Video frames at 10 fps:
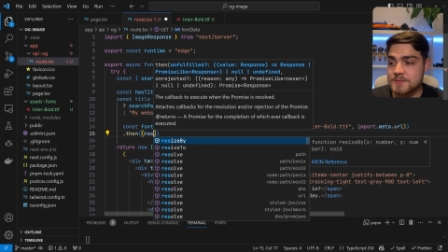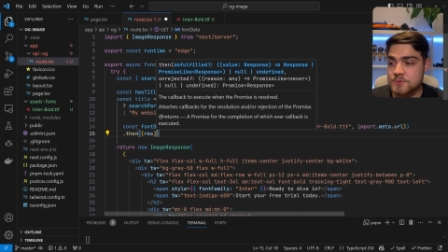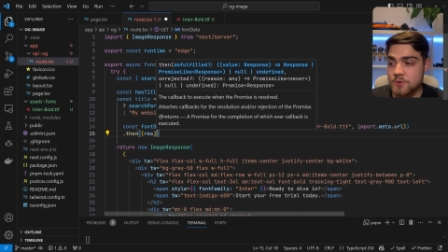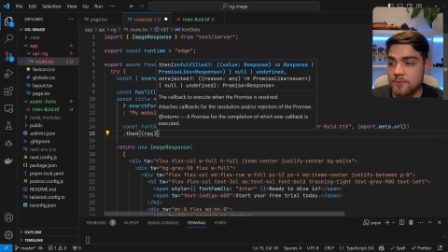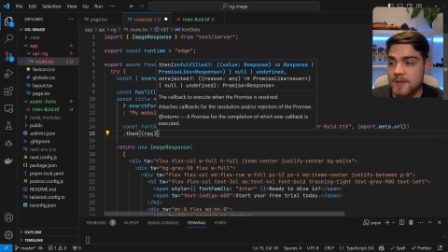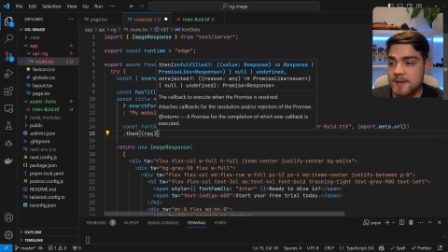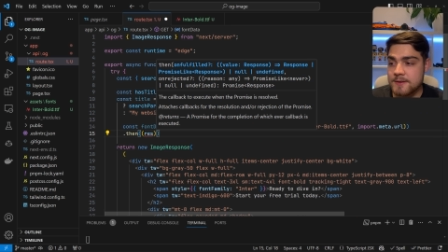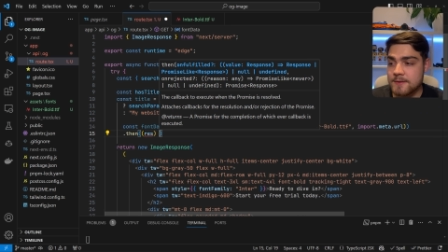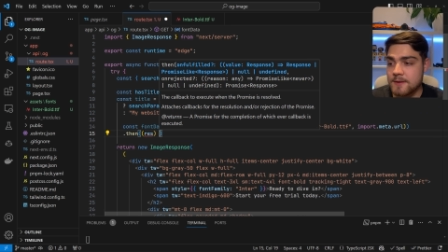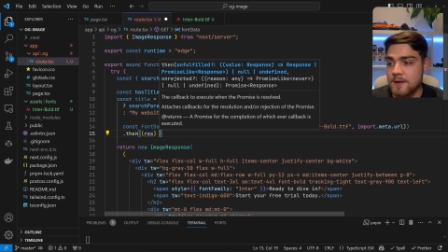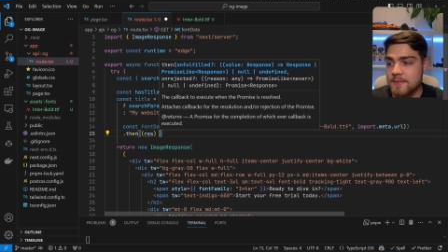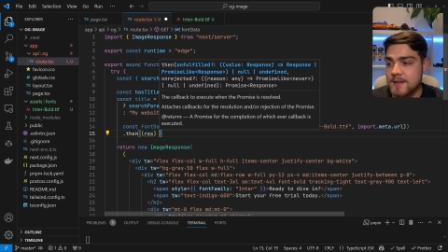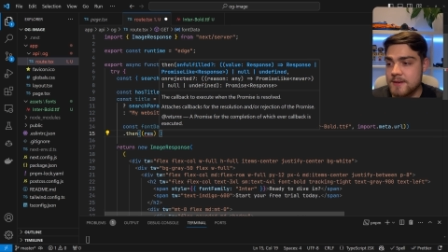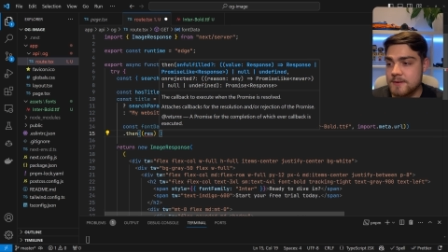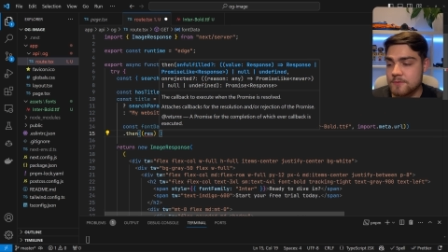So dot then and
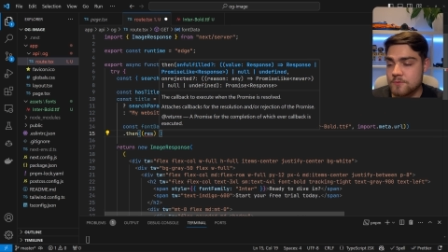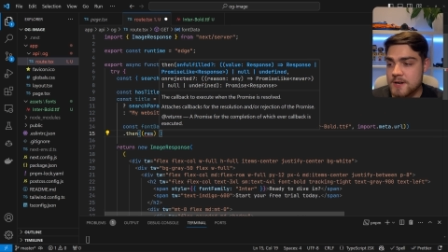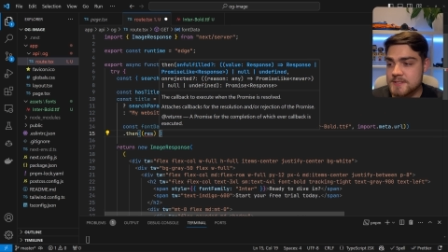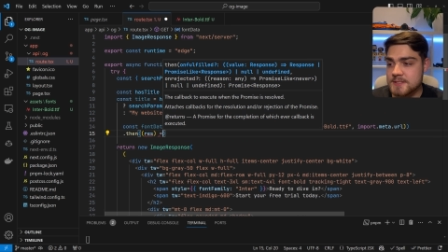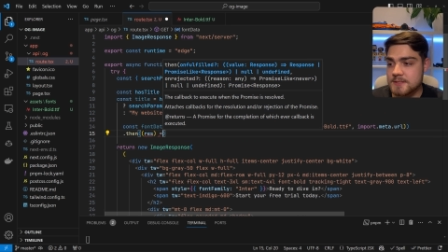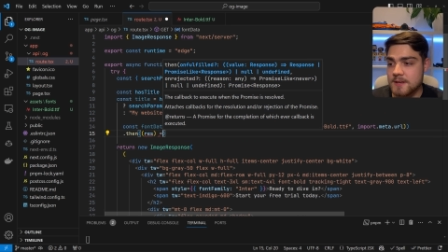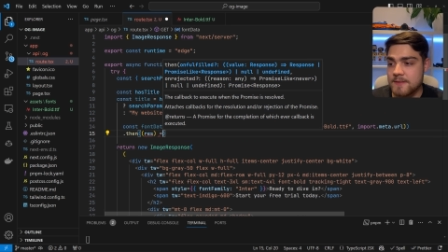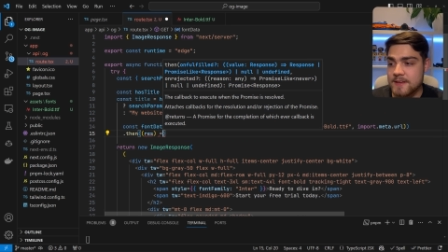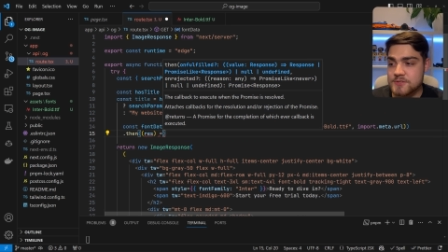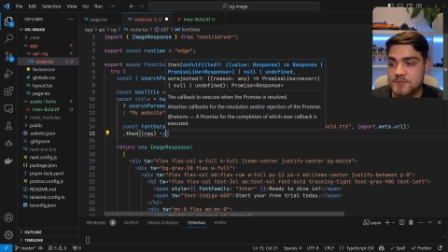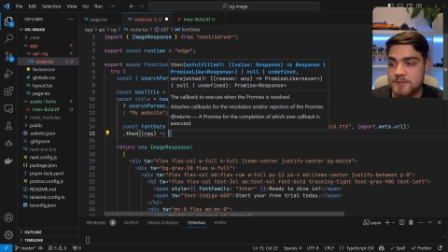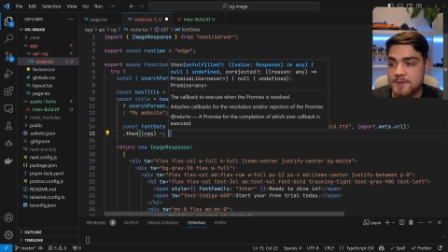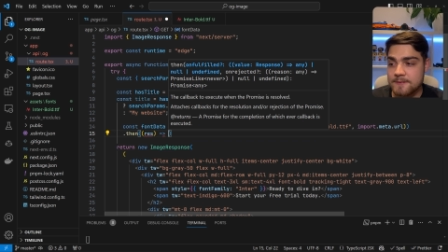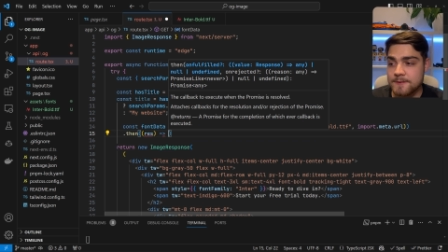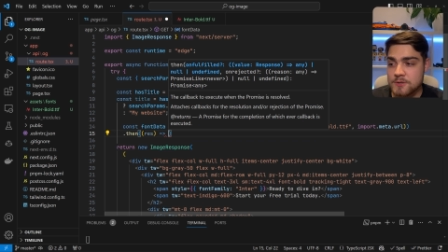then res, and that's just going to be
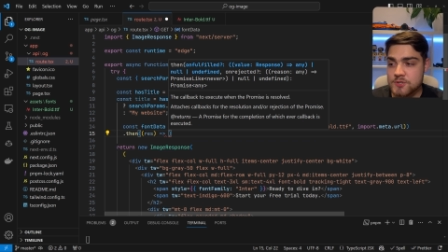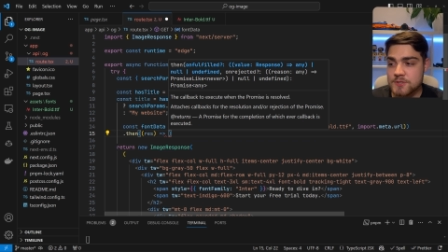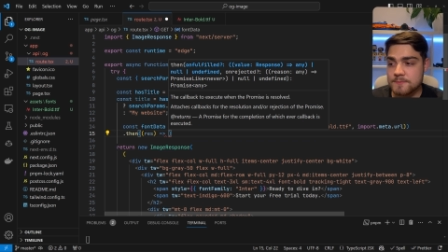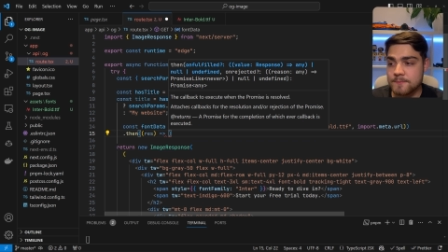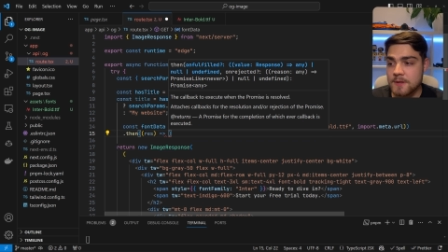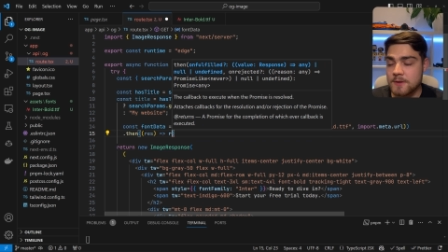a function.